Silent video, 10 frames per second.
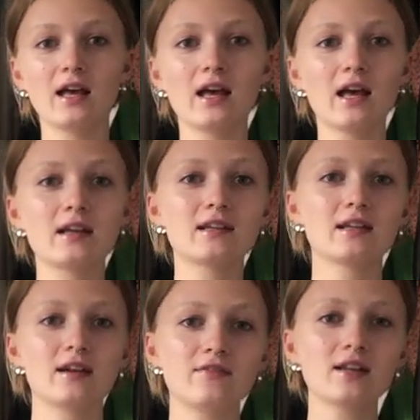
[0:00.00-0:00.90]
And
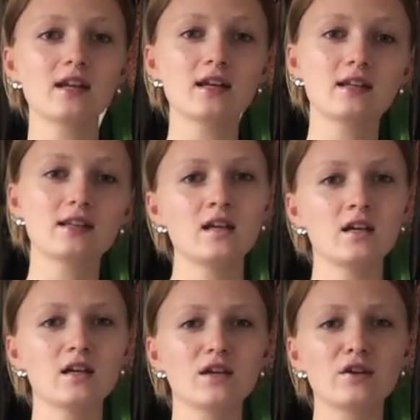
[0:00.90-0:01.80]
I feel like
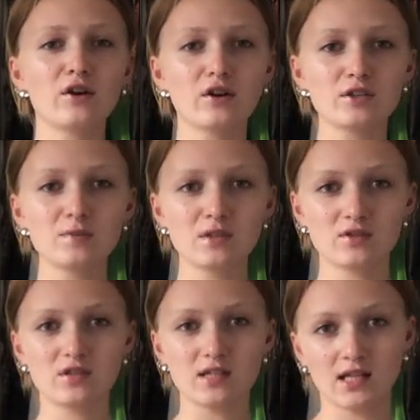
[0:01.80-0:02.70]
it hurts me to
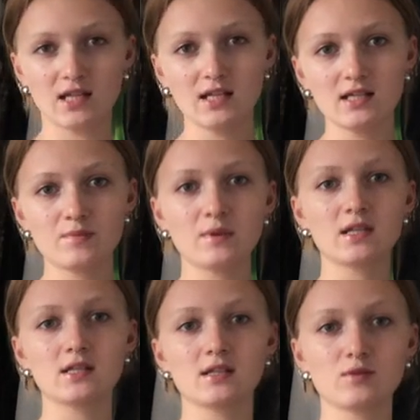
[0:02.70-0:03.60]
say this, but
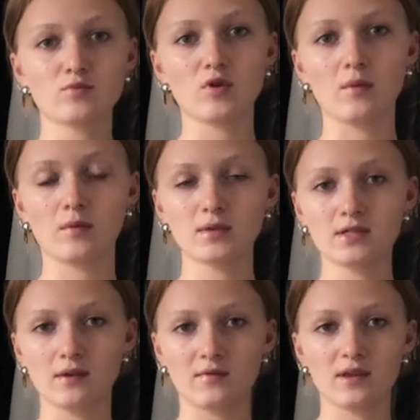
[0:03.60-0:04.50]
this is probably
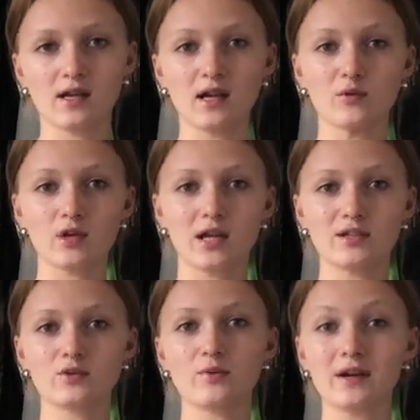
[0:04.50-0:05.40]
something I would like
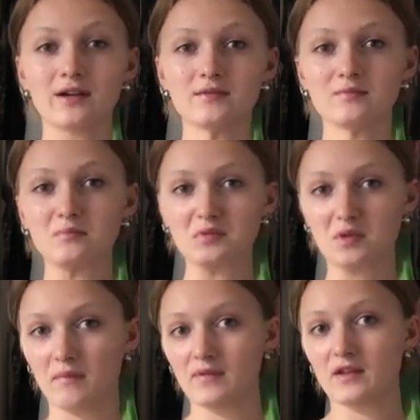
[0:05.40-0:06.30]
to wear
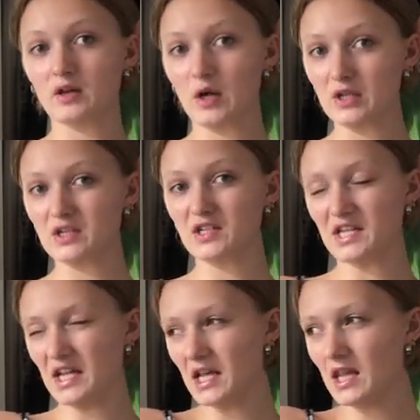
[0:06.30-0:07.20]
something
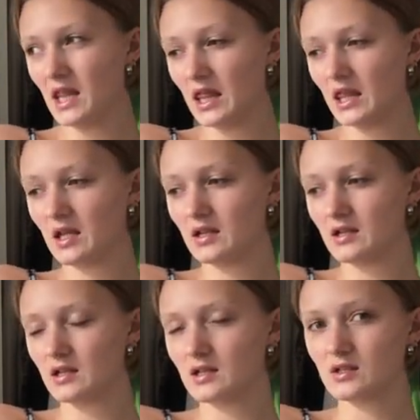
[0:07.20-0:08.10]
underneath.
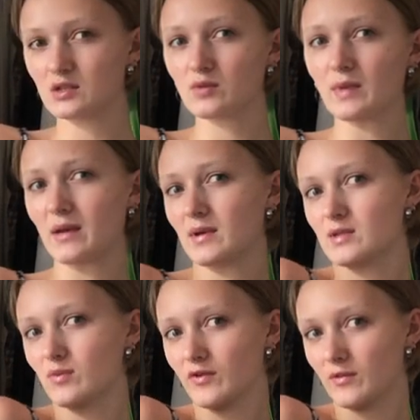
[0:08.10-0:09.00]
So maybe it's
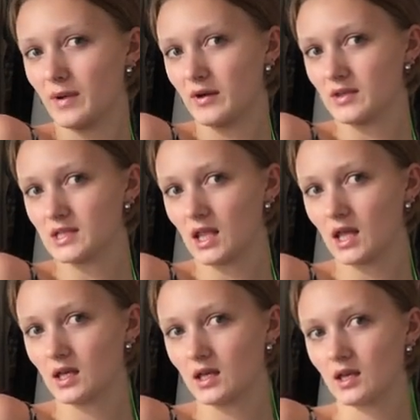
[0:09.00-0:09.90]
more of a Paris thing
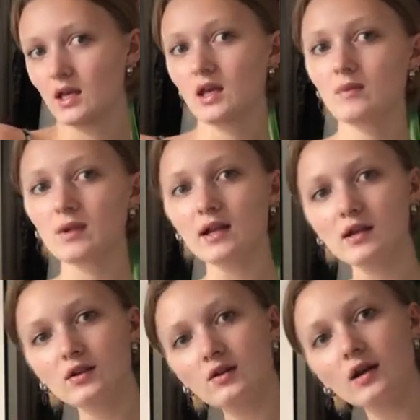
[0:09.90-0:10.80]
like
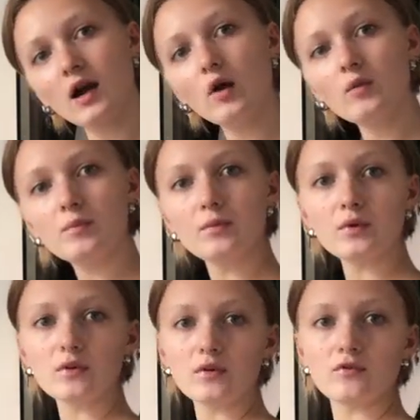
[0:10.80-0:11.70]
look how
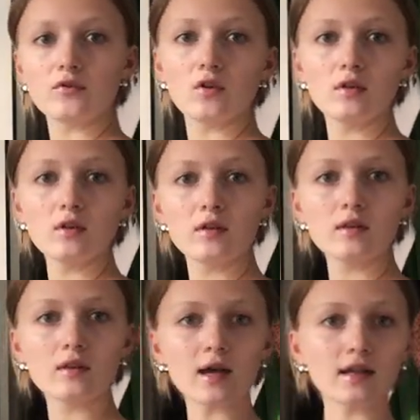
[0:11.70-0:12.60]
beautiful
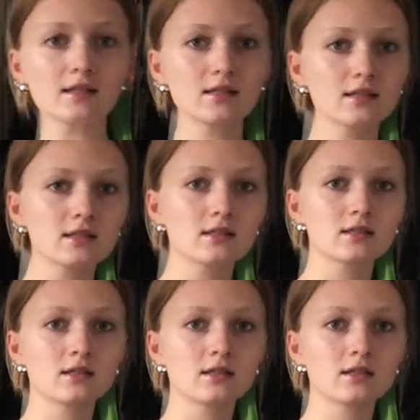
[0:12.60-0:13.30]
that is